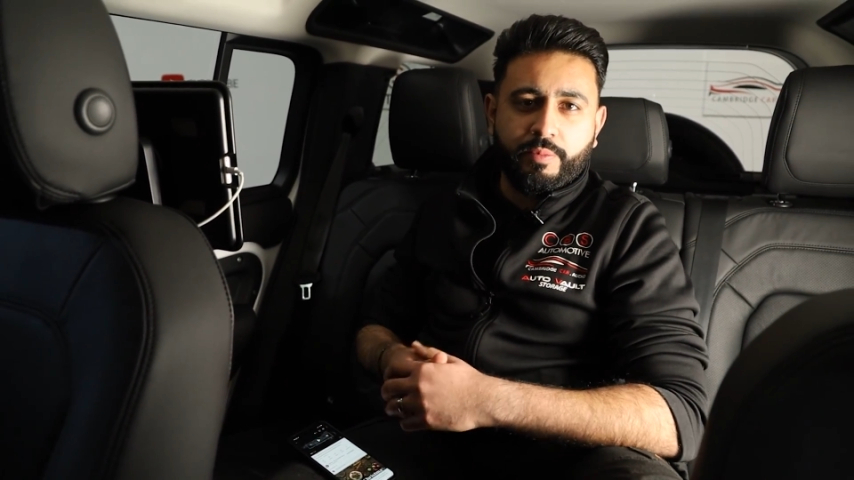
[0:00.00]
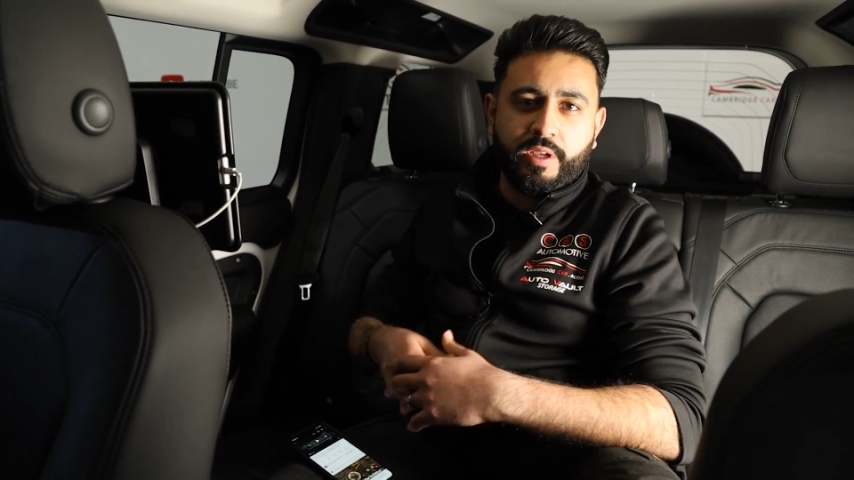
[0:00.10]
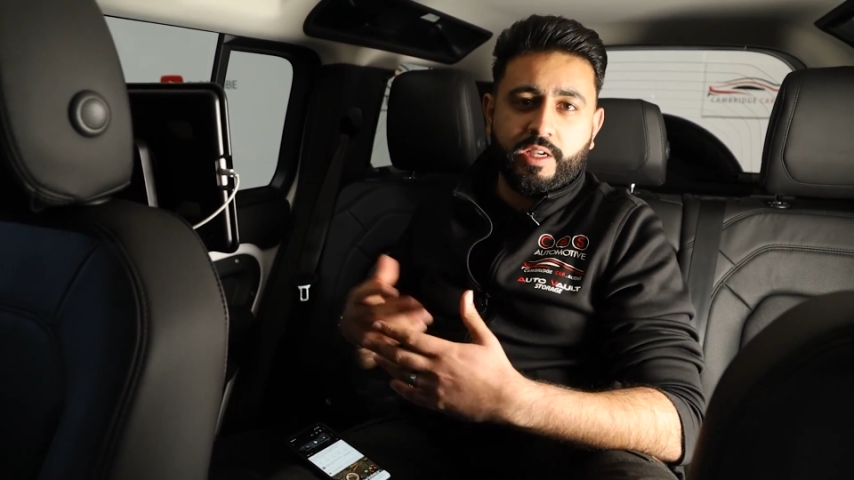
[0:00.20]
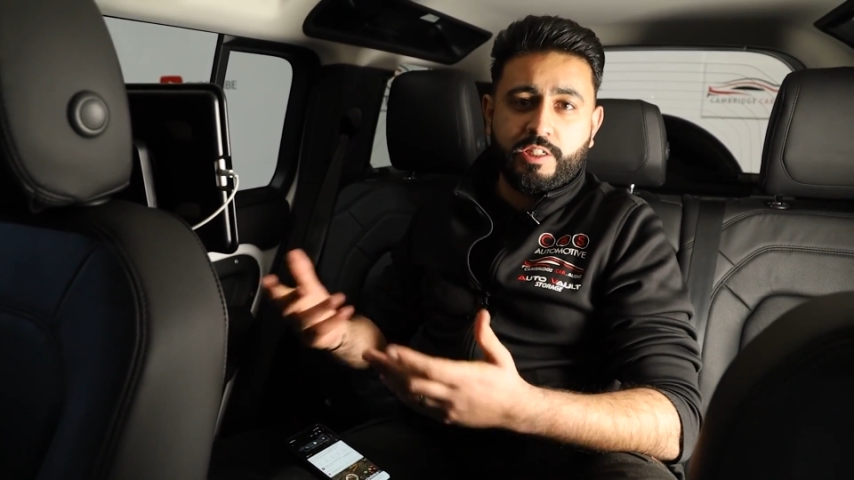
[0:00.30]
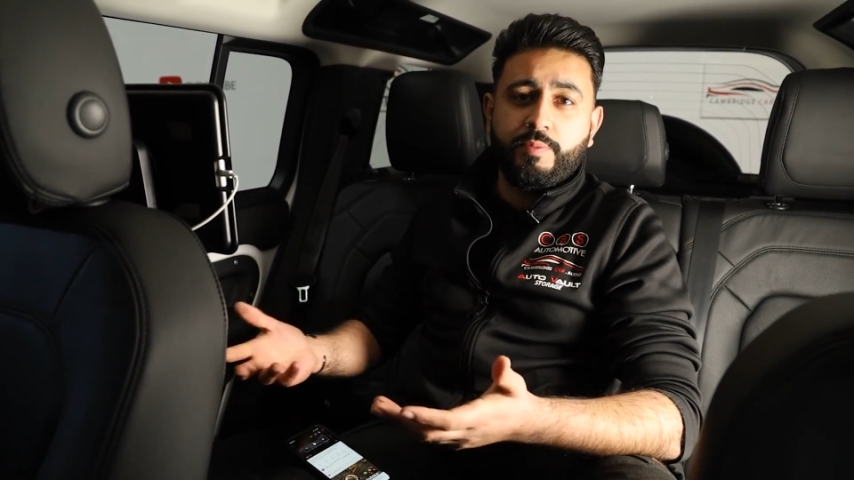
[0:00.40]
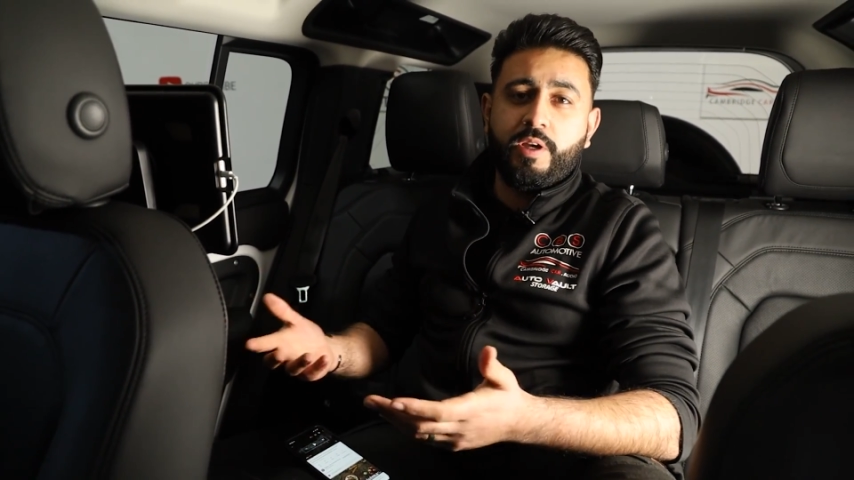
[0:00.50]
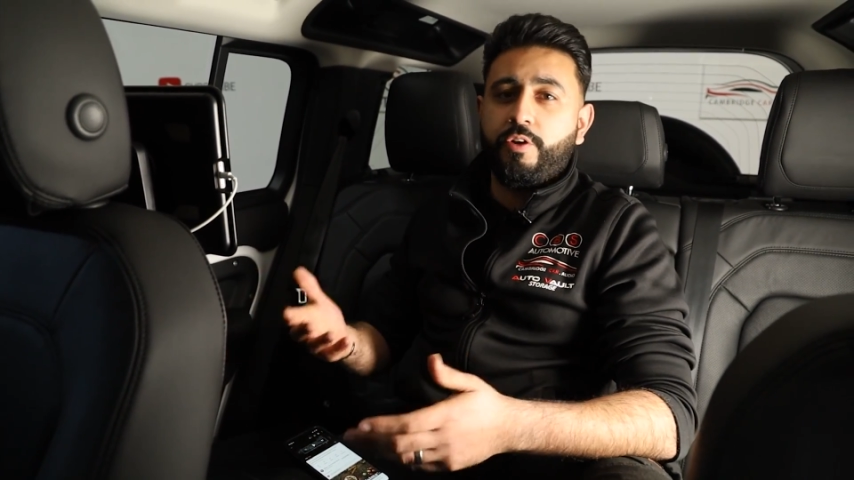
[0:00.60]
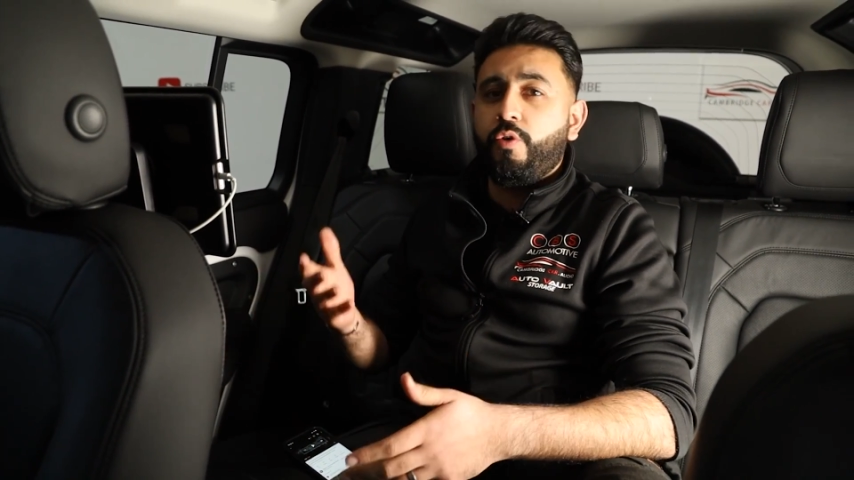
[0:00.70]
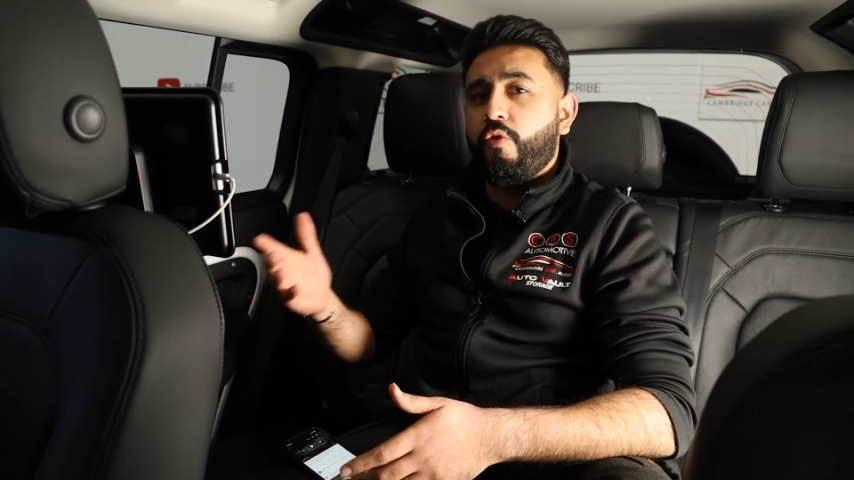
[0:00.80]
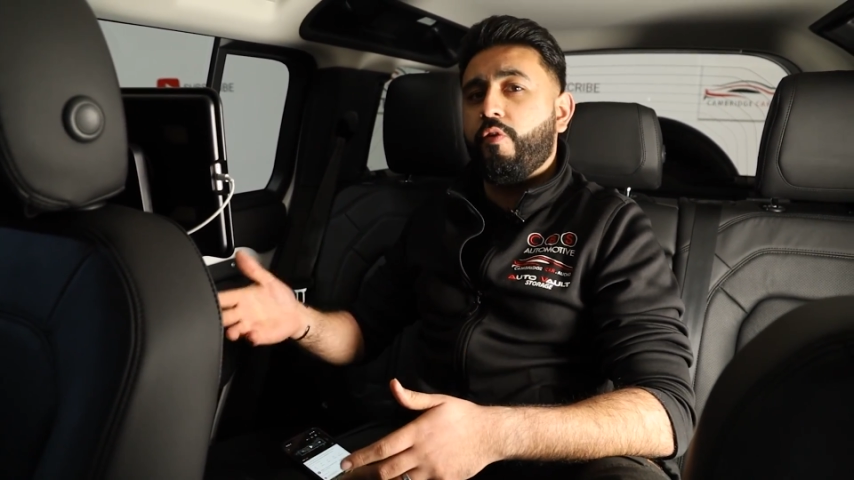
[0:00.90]
the customer
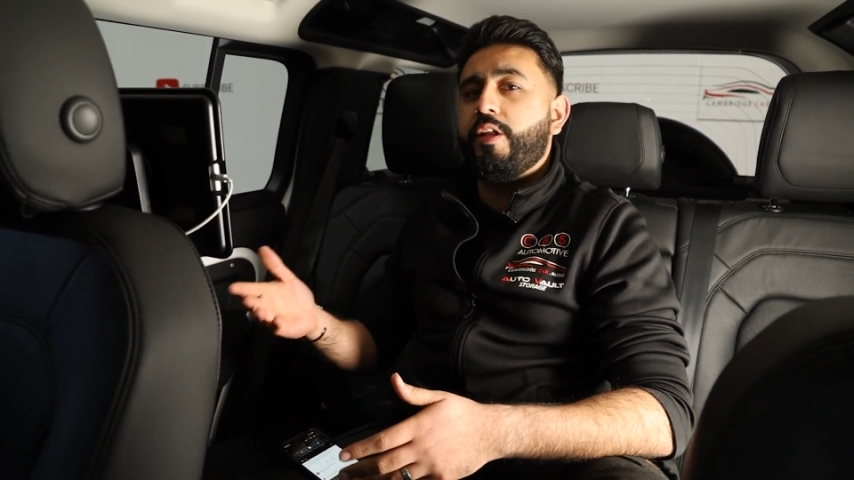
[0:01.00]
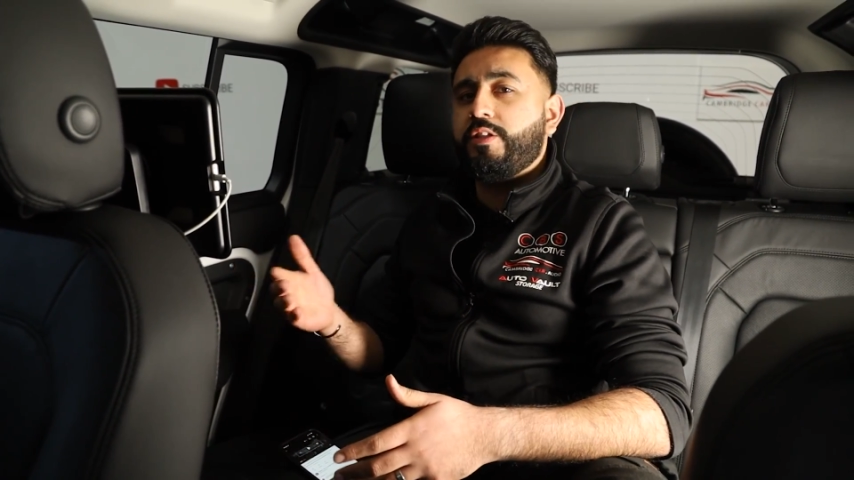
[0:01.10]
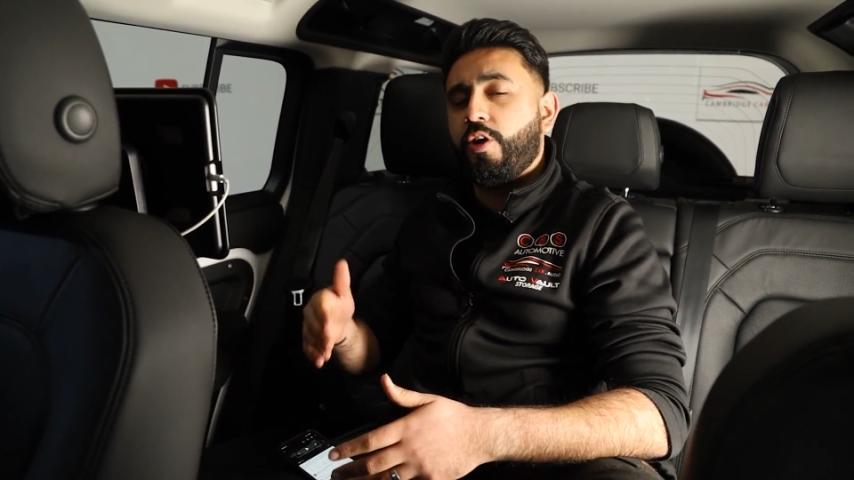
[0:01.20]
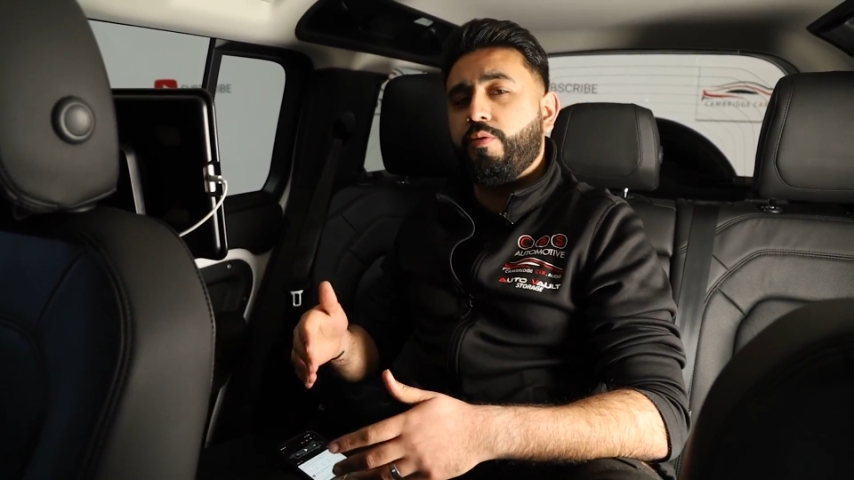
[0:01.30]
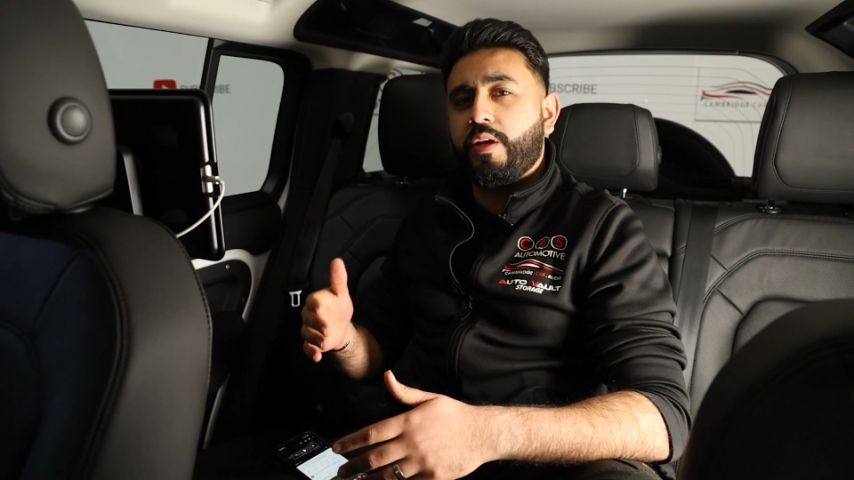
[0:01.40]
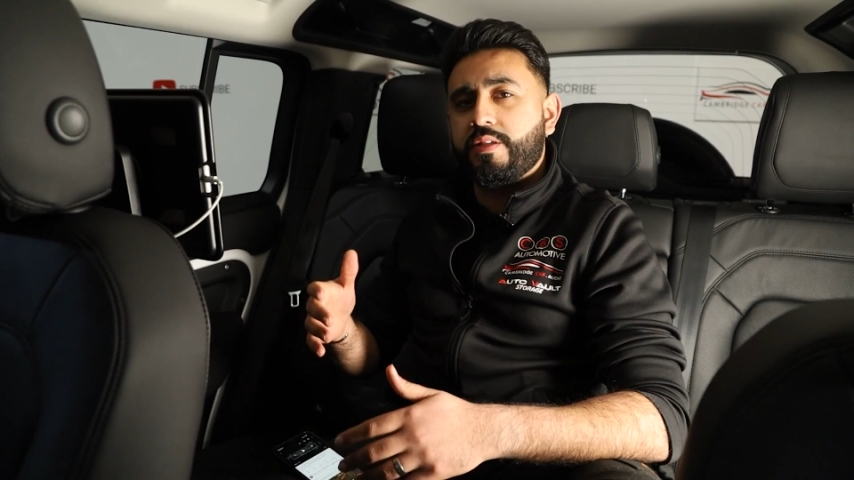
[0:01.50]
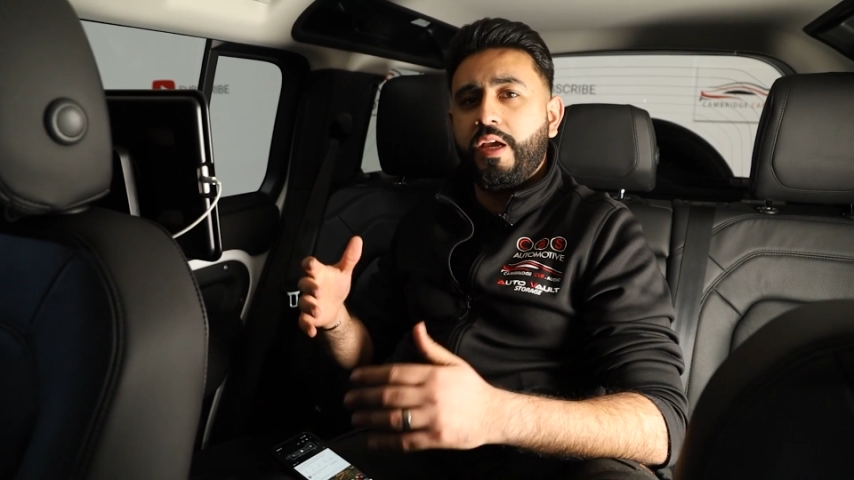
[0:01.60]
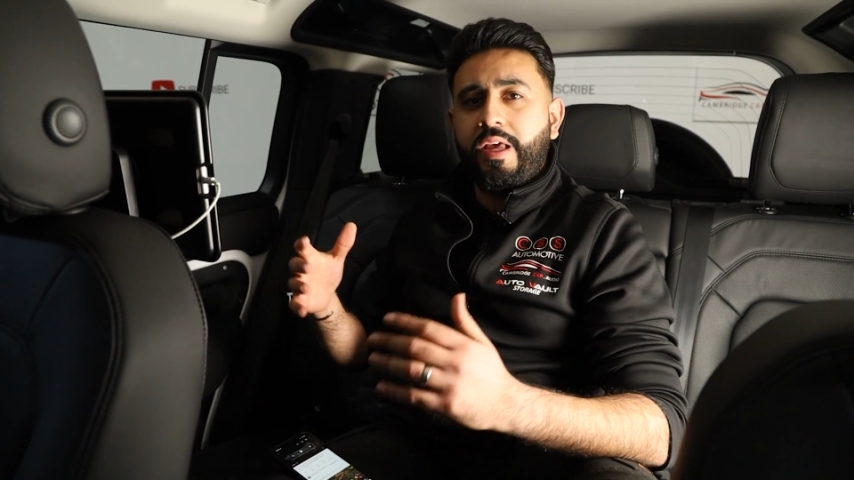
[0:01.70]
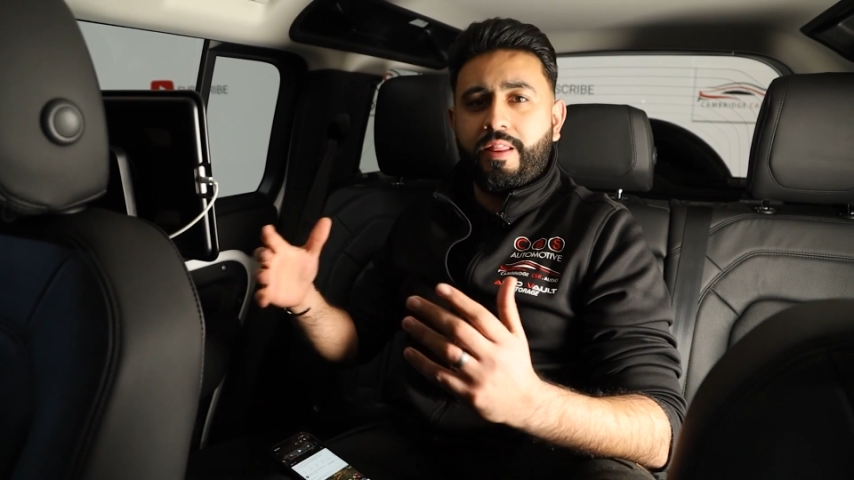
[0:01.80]
had already told us